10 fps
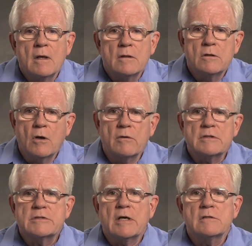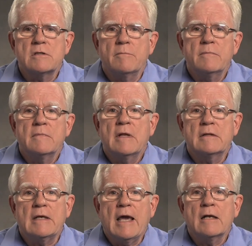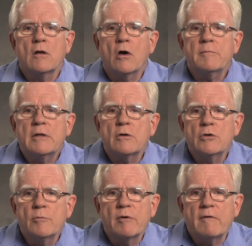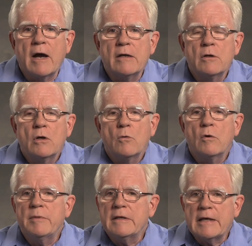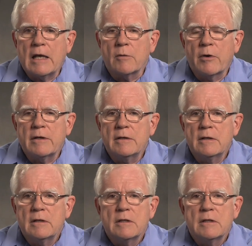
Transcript: The notice tells them that the analog meter you provide will be calibrated,